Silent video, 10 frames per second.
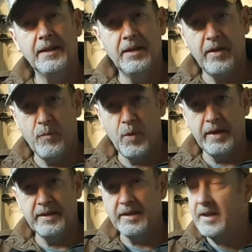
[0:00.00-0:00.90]

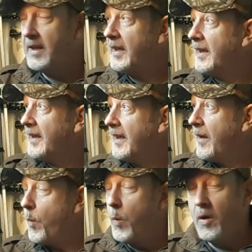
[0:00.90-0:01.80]
lightweight,
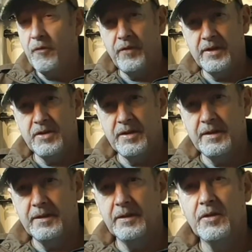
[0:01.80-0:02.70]
well featured,
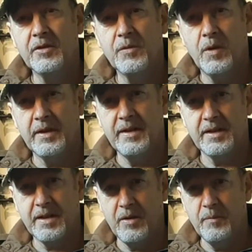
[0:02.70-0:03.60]
good quality
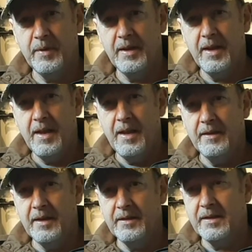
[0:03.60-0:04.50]
scope
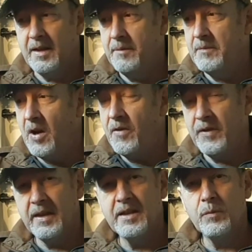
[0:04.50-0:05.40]
that I
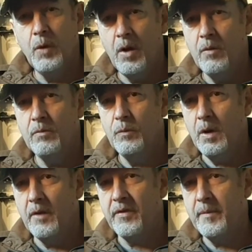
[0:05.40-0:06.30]
think is well
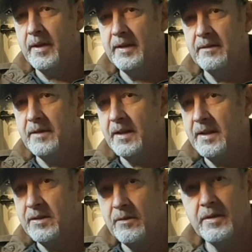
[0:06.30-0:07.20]
worth the money. Now they
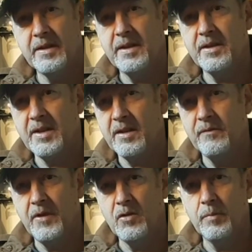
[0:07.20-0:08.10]
do this in second
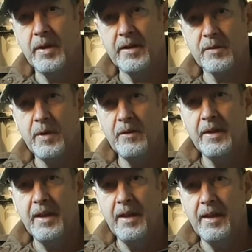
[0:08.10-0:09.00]
focal plane as well,
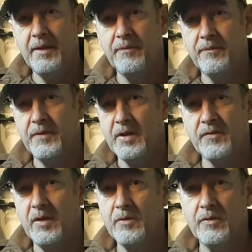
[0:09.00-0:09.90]
if first
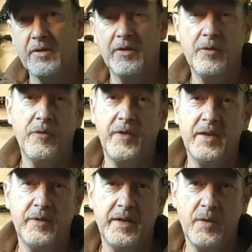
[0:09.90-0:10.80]
focal is not your thing
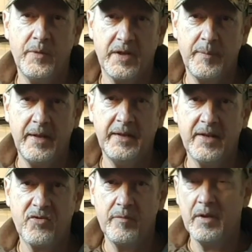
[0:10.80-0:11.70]
or you don't want to spend the
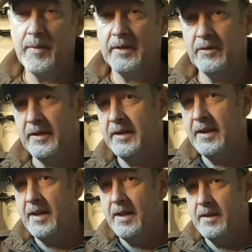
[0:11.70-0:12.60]
extra bit of money on it.
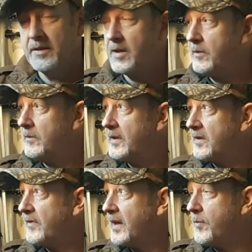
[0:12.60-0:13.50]
So it's
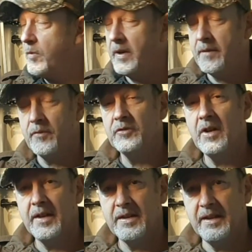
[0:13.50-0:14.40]
available in a
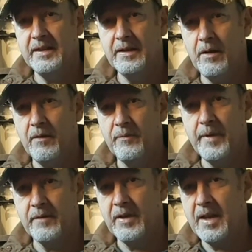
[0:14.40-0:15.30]
variety of
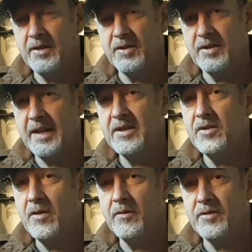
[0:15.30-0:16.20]
magnifications. It's
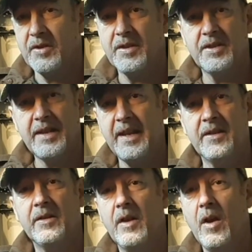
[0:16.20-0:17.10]
not just a
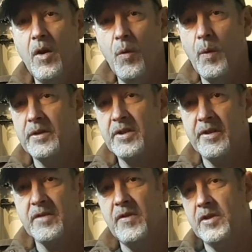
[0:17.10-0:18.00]
standard one
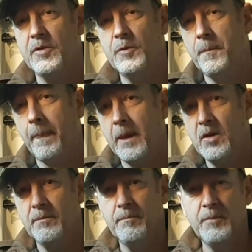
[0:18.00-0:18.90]
size fits all. You
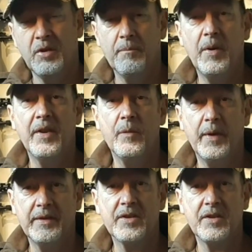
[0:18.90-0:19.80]
can buy the
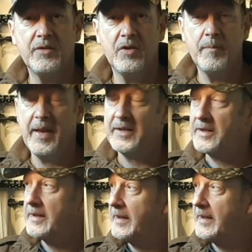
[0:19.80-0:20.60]
one that suits you best.